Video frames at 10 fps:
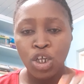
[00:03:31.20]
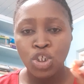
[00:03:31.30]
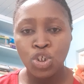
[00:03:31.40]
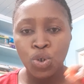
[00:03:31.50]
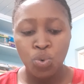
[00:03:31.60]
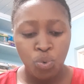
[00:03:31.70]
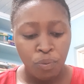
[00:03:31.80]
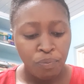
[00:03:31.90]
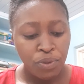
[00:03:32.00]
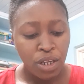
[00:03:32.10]

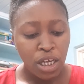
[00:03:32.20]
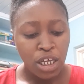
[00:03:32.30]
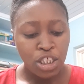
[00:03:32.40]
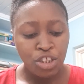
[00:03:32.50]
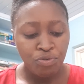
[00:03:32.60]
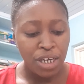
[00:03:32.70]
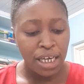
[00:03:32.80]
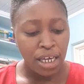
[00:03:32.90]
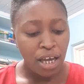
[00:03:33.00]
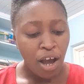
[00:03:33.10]
2,
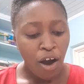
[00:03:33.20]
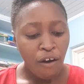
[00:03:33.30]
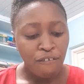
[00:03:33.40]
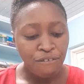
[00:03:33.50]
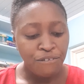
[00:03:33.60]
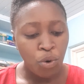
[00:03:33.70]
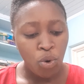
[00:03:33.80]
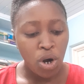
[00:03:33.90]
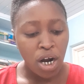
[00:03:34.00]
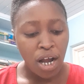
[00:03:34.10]
3,
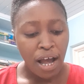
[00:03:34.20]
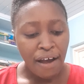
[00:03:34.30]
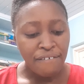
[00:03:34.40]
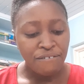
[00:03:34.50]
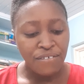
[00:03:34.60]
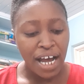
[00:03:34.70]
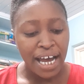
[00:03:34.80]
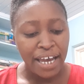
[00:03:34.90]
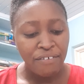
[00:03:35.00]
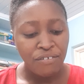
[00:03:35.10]
4,
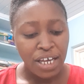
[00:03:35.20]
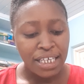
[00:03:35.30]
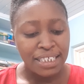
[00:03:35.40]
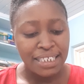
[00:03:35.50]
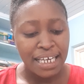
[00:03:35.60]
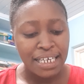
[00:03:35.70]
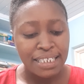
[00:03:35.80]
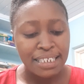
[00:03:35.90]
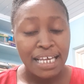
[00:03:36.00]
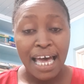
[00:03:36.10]
5,
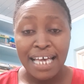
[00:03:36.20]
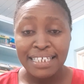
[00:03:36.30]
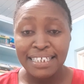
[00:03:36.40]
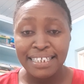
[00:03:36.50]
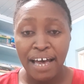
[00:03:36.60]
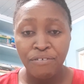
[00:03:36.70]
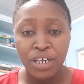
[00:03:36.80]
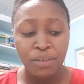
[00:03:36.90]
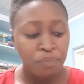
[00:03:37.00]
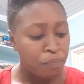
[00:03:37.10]
6,
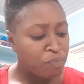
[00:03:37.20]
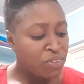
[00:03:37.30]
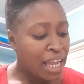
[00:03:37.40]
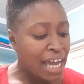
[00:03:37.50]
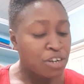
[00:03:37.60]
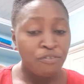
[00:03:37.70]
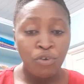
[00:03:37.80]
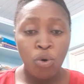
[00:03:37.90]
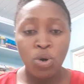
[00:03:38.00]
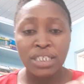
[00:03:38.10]
7. And of
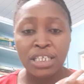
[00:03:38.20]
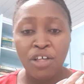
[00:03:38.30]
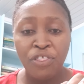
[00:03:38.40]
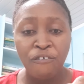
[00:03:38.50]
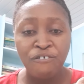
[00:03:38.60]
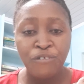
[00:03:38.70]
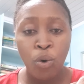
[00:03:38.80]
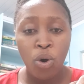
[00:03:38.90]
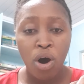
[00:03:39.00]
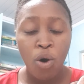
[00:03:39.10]
course, the
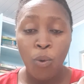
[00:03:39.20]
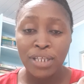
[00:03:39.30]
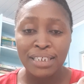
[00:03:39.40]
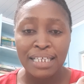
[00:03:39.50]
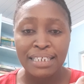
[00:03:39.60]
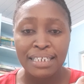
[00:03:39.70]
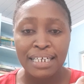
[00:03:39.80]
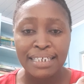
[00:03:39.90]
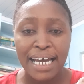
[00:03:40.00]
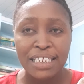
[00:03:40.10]
4, once it's in
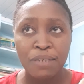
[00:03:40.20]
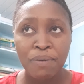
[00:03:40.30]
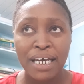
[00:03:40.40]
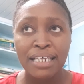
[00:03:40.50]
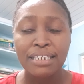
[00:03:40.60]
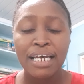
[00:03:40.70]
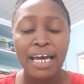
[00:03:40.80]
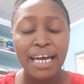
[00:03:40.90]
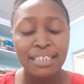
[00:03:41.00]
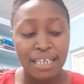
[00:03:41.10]
the tens place,
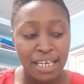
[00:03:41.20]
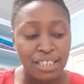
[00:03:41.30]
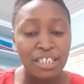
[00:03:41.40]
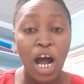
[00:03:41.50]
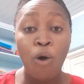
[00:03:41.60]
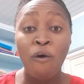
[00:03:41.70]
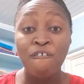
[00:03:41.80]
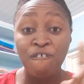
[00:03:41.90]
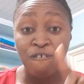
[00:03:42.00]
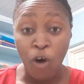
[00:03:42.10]
it is now
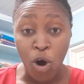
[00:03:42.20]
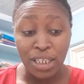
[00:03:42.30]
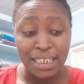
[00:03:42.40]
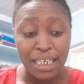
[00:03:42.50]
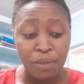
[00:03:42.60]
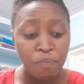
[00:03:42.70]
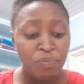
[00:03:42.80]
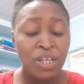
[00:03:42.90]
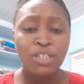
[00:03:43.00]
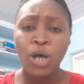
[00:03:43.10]
40.
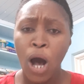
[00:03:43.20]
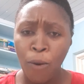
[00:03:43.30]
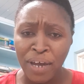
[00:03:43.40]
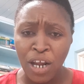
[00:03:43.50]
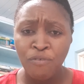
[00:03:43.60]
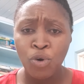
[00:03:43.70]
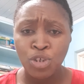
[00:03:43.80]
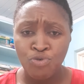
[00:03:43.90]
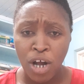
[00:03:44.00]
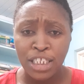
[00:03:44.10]
So how many of
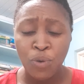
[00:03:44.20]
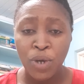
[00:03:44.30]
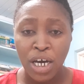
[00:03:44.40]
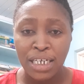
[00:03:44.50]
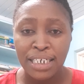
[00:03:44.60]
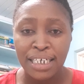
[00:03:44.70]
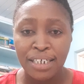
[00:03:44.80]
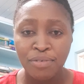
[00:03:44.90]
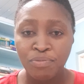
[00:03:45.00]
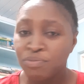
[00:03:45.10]
those rods are we going to need?